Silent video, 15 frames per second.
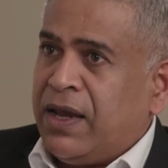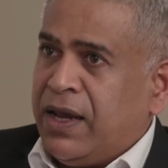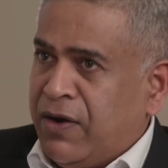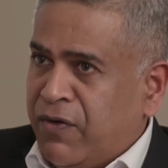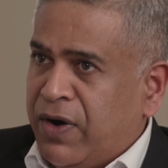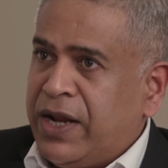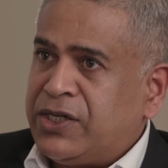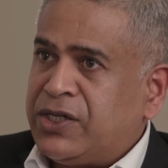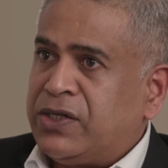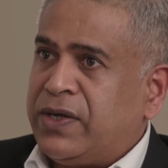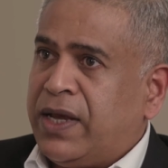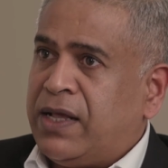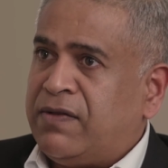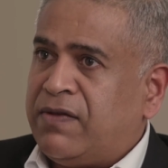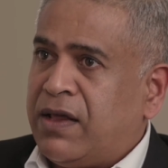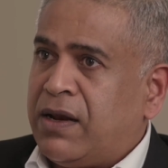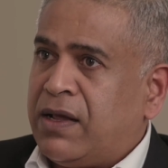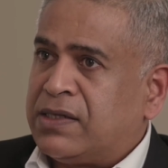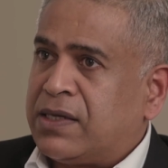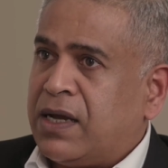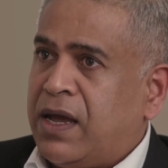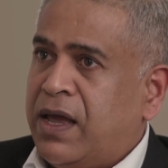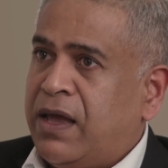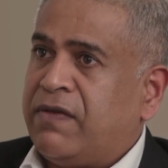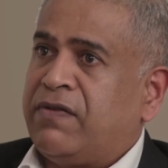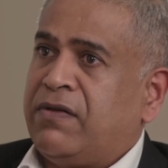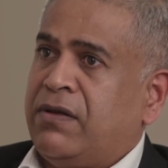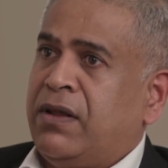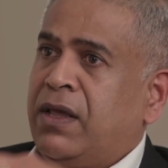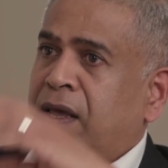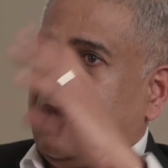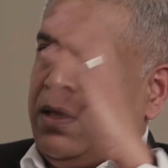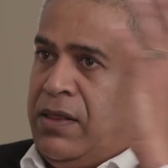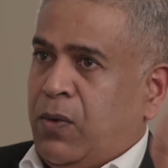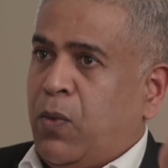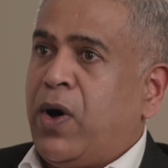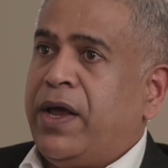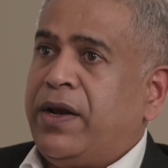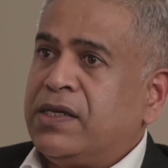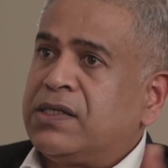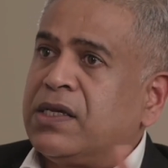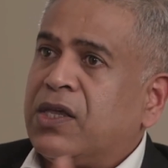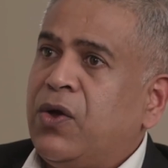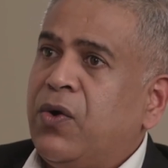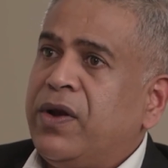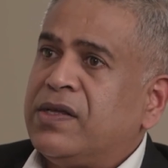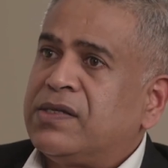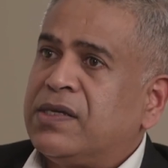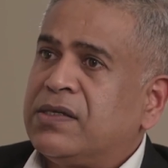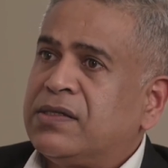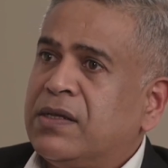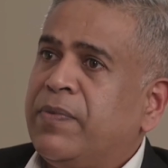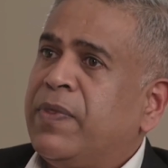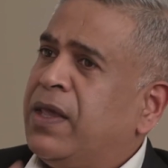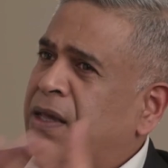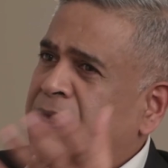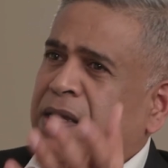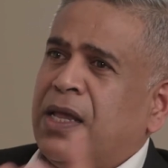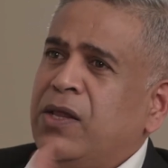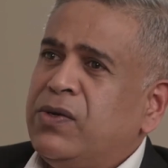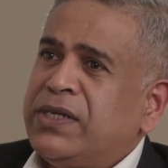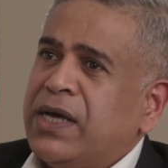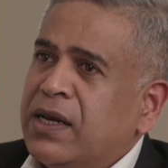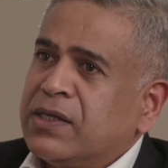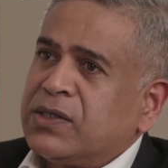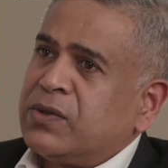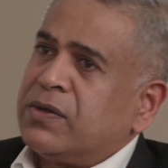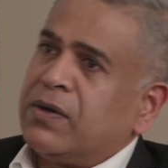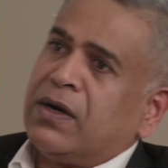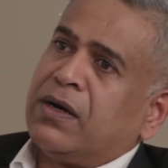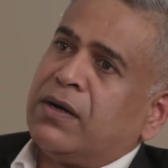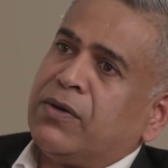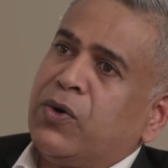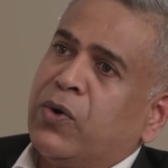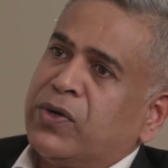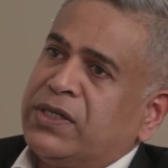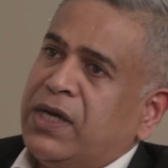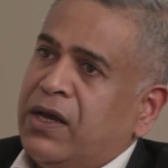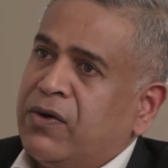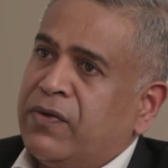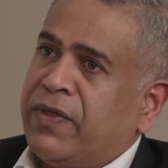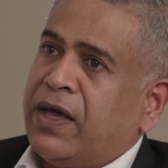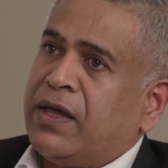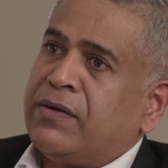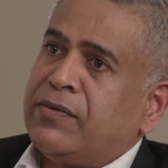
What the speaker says: in relation to NZSIS and the wider security system. Can you tell us your take on that?